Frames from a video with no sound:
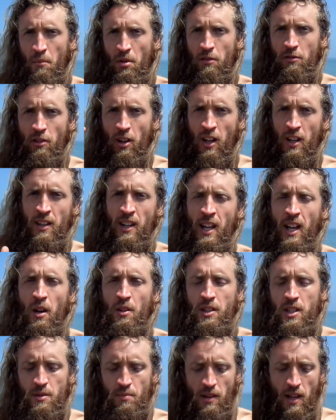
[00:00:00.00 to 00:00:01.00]
But right
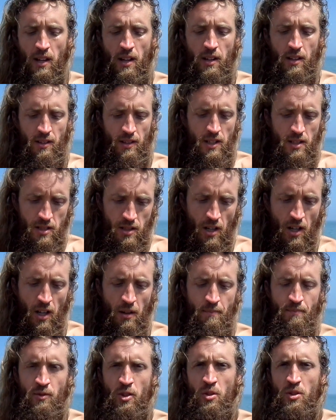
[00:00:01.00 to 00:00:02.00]
now, at this planet at this
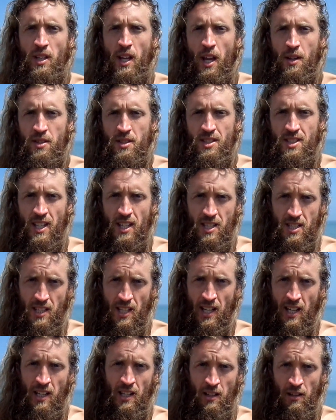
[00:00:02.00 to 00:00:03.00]
time, two thousand
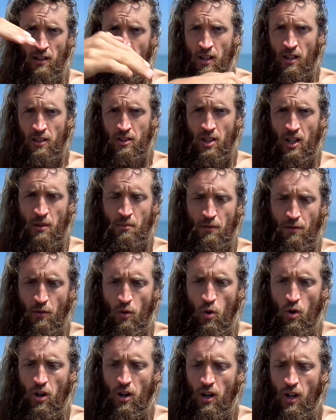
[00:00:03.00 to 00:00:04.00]
sixteen and a long time
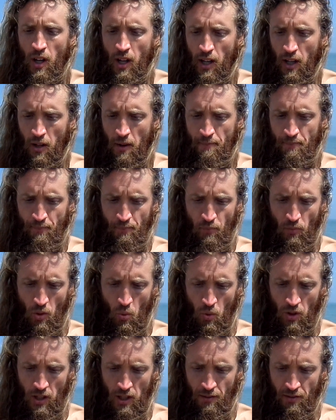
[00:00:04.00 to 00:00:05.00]
before,
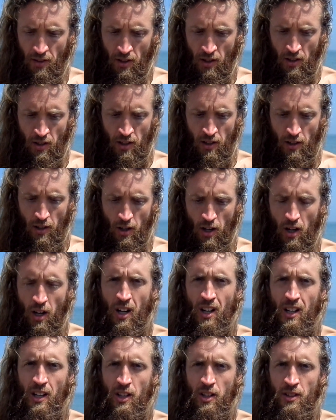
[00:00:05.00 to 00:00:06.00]
we're living on a
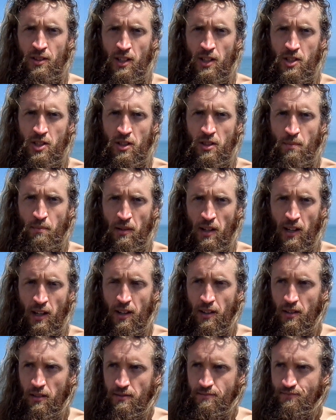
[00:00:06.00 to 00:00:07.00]
highly conditioned
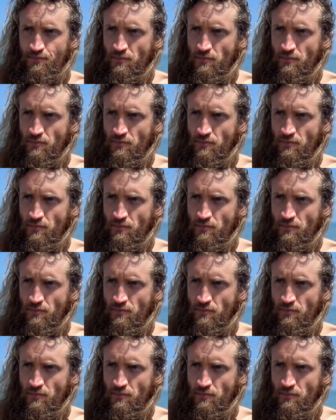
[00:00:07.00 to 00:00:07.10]
planet